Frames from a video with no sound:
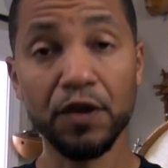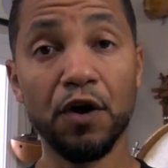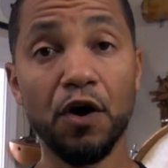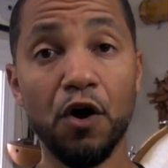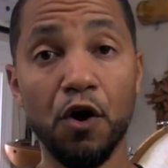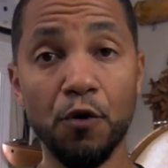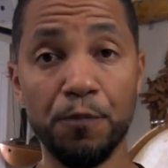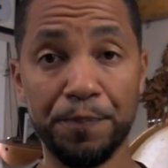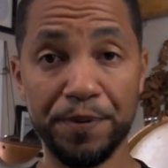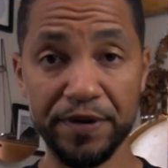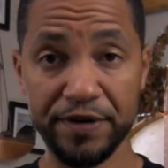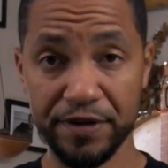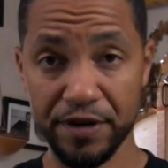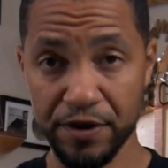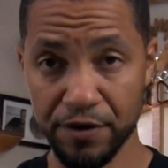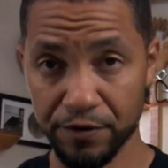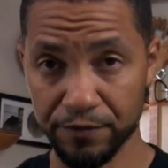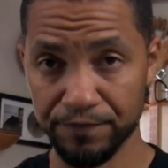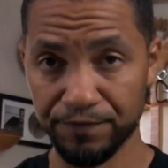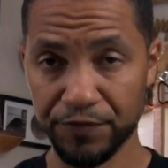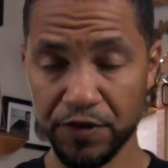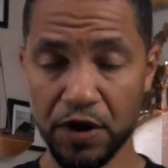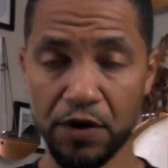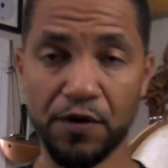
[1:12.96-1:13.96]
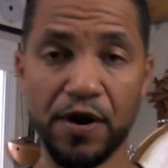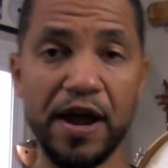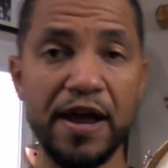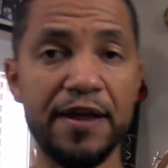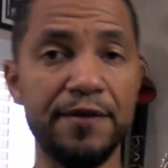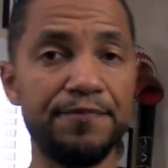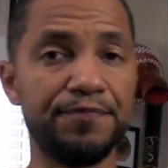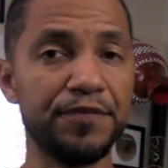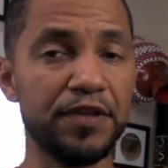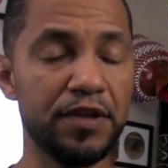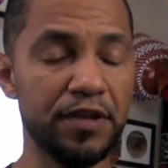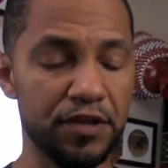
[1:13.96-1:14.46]
open note, all
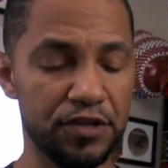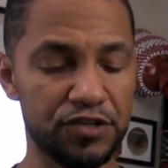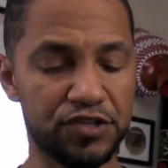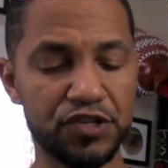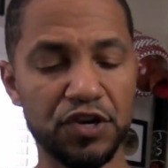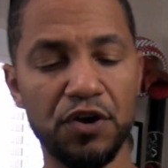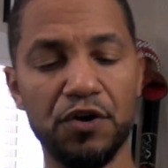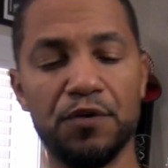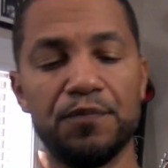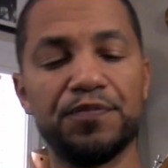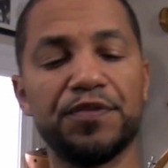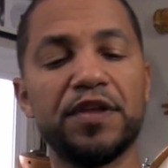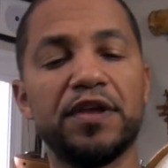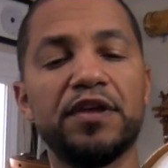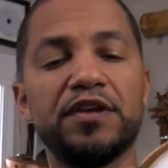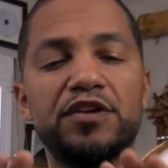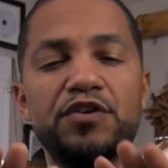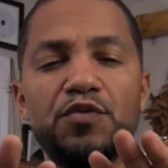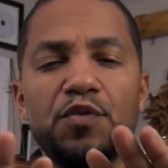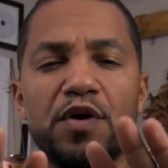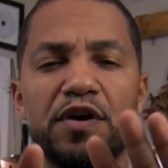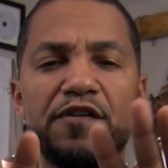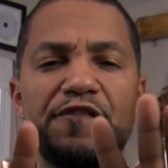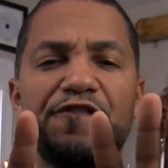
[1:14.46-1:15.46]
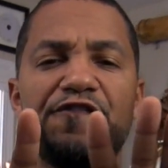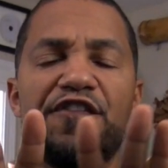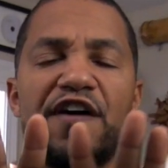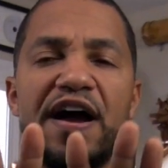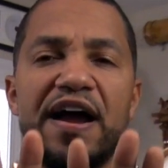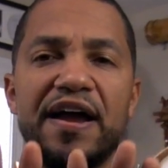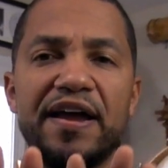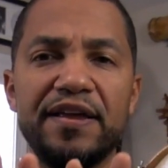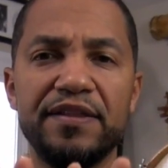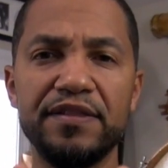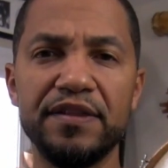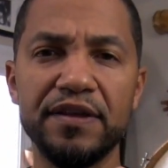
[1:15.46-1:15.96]
right? So you want to
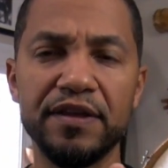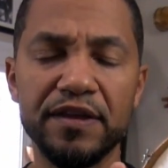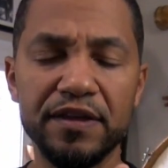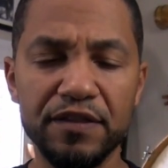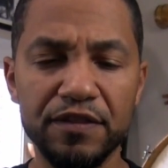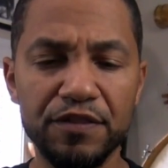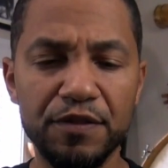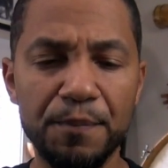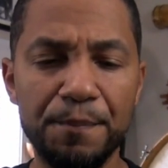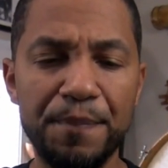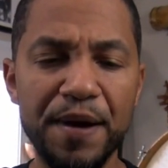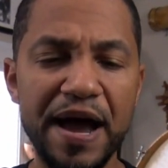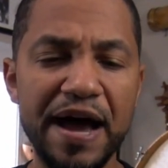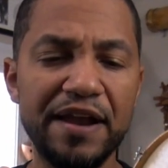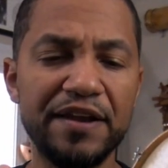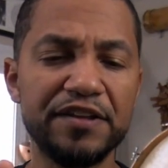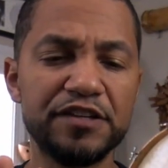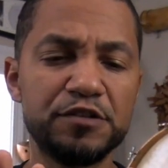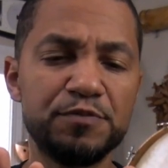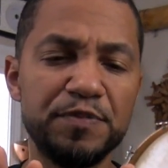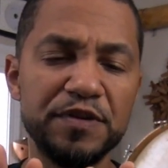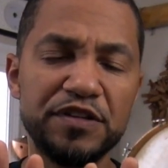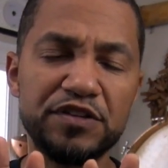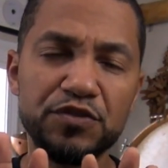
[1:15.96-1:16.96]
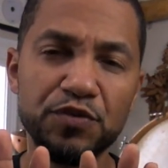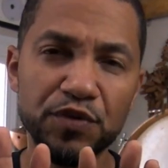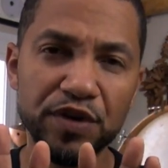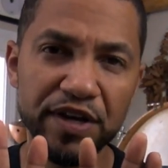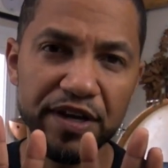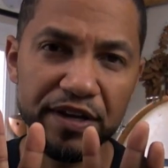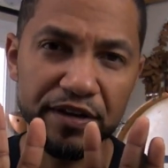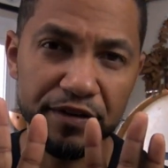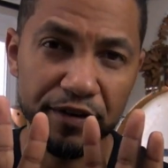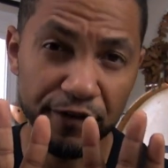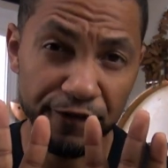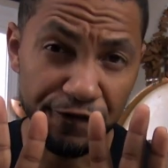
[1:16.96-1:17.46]
find the balance
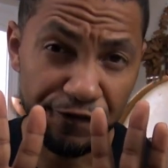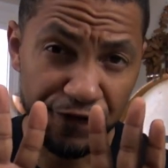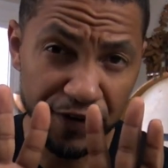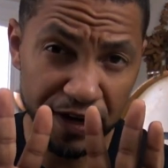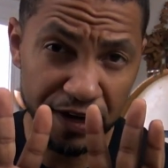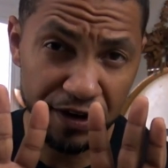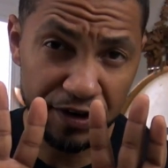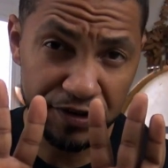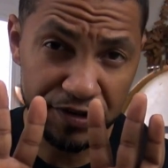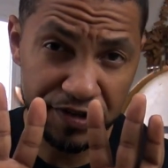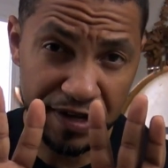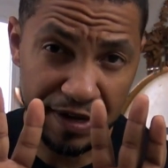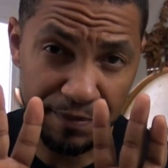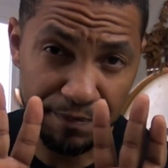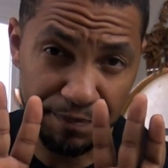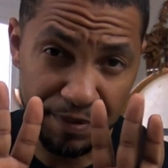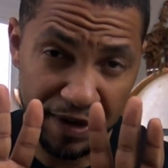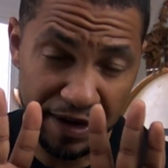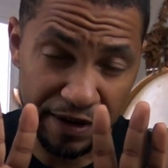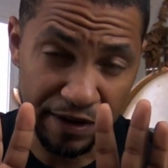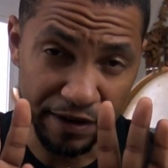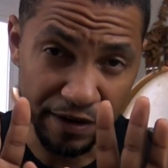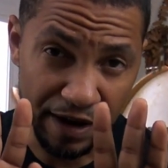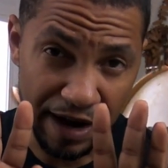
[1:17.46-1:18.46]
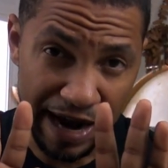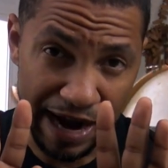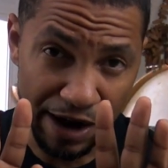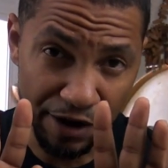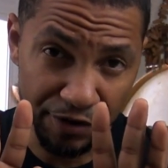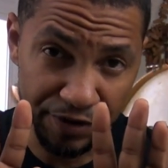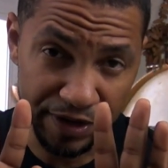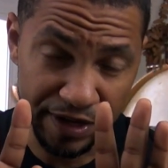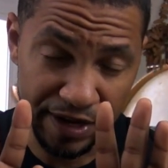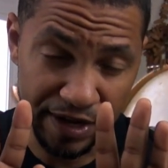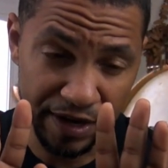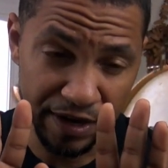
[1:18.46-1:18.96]
between your fingers being
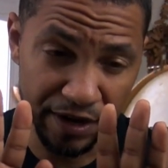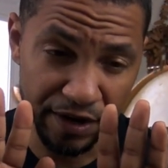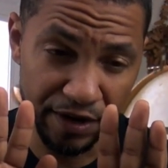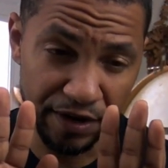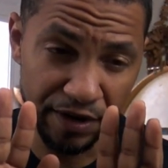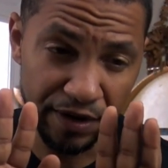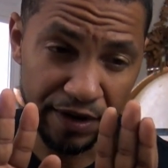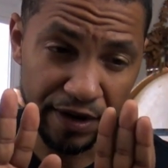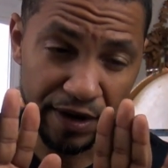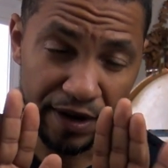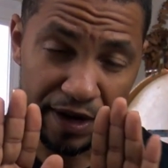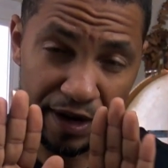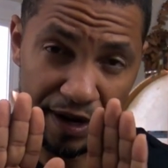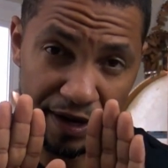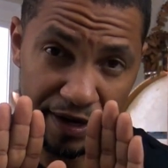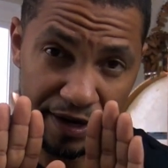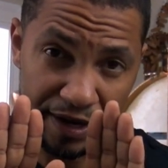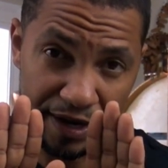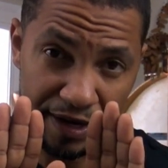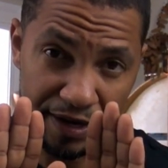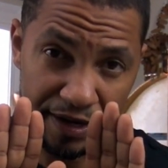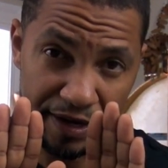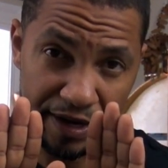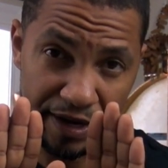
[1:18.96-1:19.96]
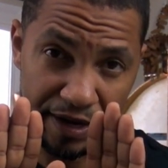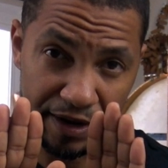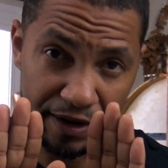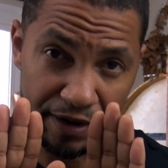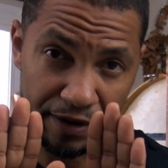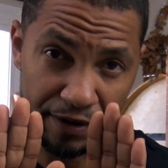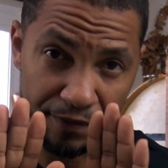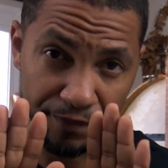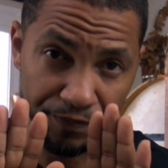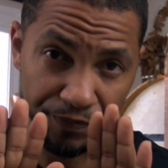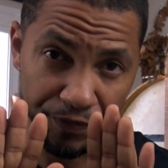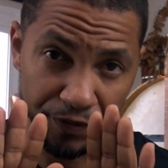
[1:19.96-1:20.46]
out here and in
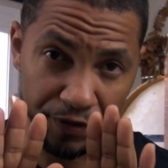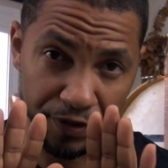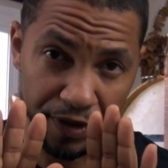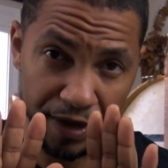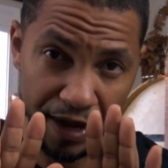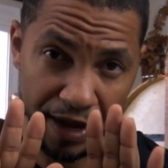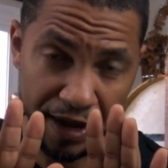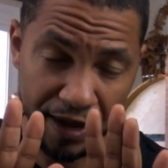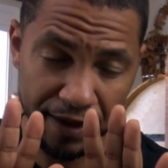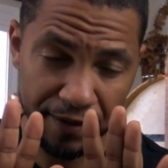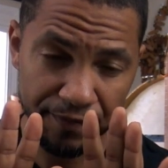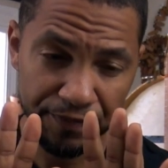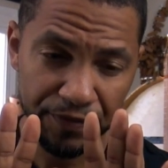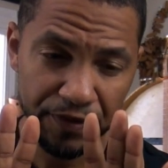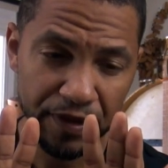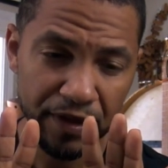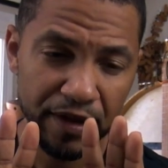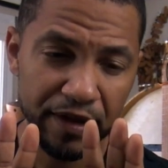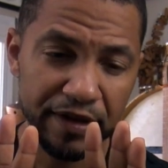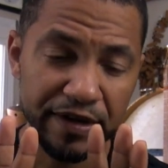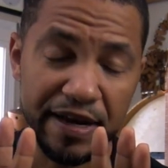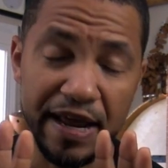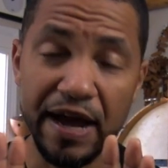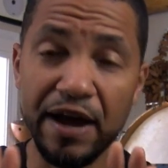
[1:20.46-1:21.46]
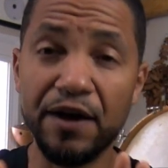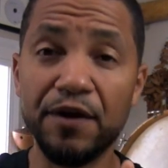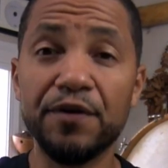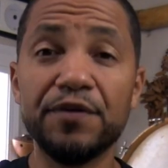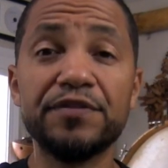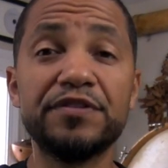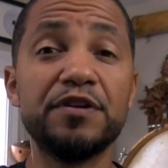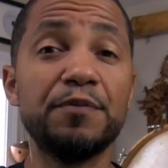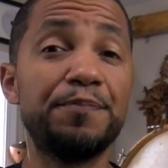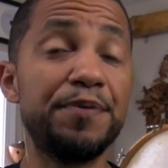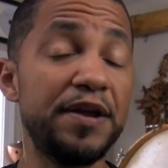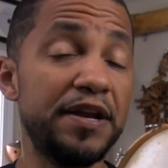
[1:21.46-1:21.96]
here, okay? Now,
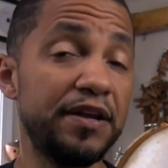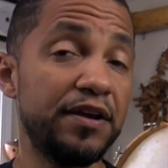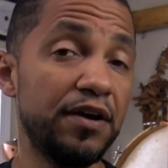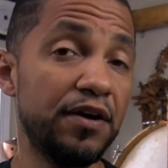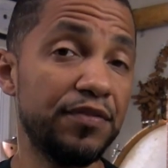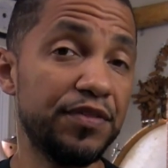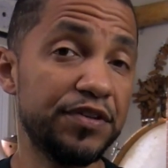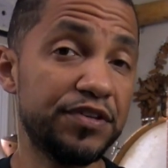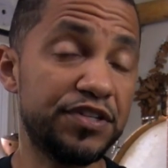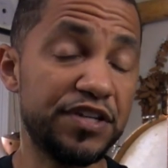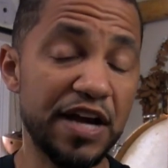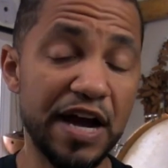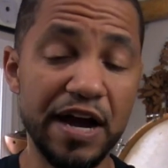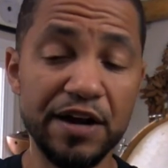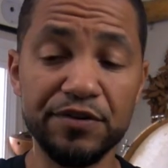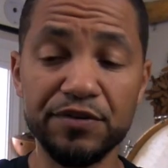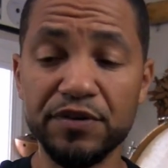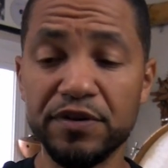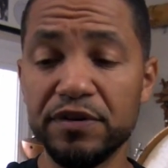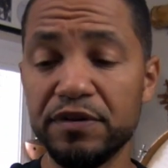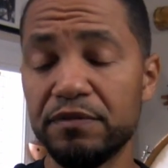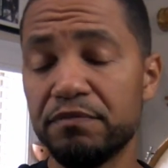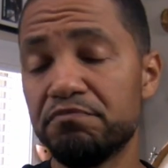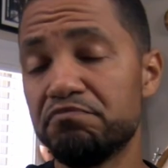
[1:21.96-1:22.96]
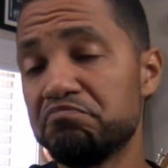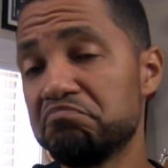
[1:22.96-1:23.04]
depending on the genre,